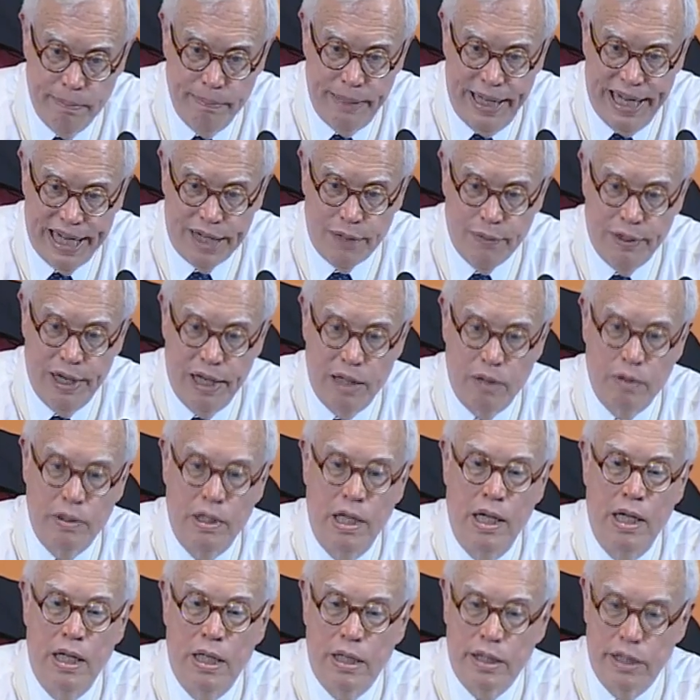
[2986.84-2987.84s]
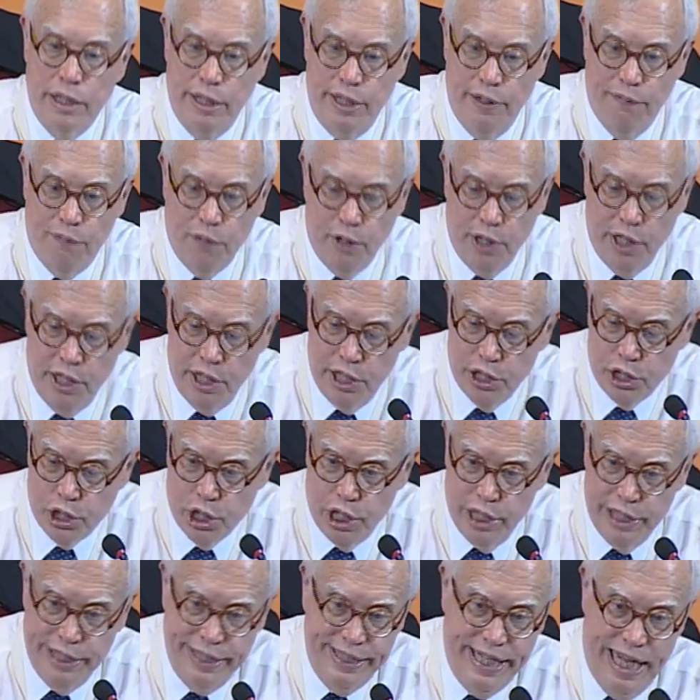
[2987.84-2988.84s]
background, the different
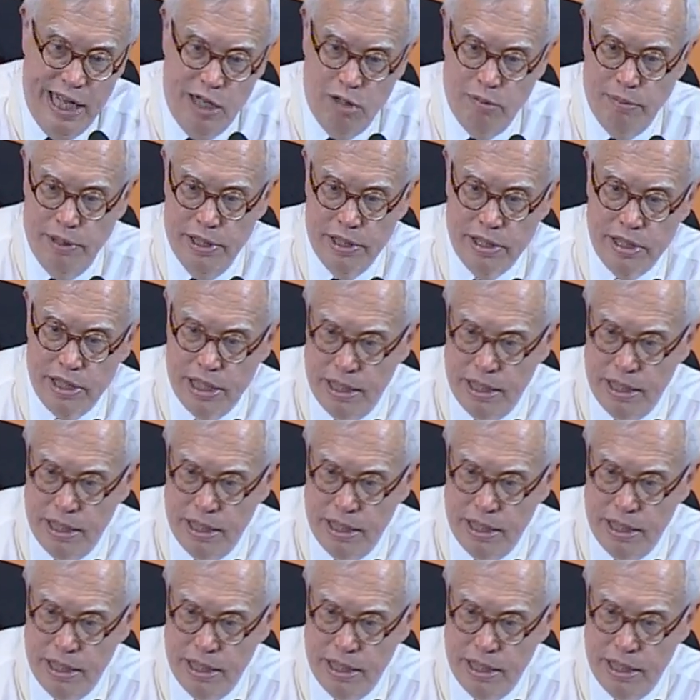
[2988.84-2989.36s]
initial endowments.